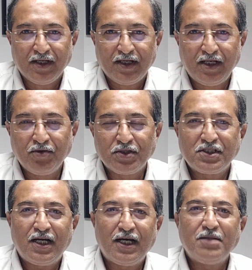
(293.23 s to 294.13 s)
He was
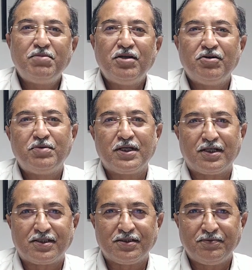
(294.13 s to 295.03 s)
an unbelievable
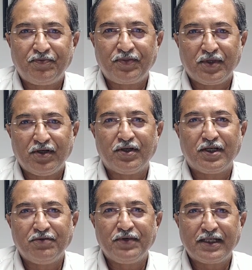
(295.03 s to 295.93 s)
cutter, or
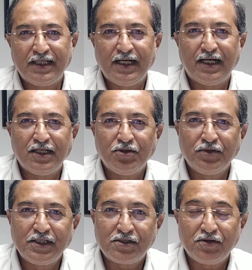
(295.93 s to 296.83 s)
in fact he had a
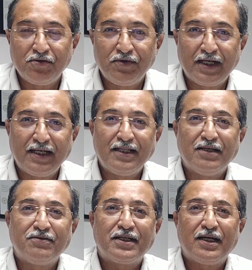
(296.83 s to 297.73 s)
unit where he
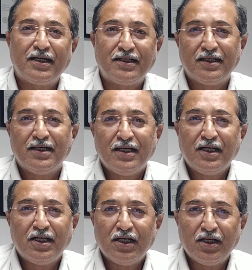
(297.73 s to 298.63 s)
never had
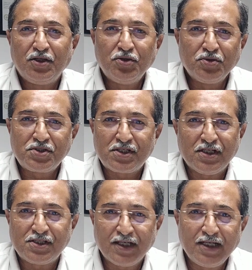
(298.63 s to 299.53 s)
used
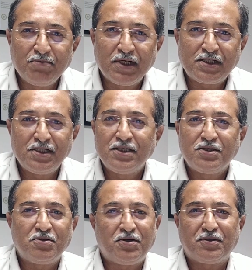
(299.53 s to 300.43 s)
a Sarin
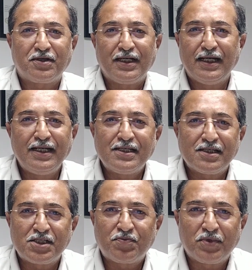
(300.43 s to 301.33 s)
machine or any
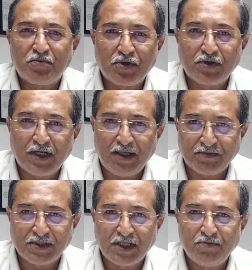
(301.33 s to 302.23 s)
such
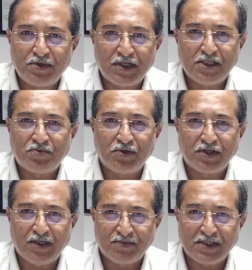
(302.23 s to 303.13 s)
programs, computerized
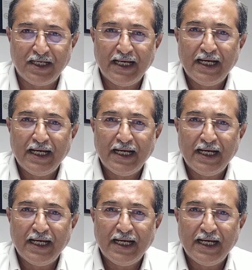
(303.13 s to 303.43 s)
programs.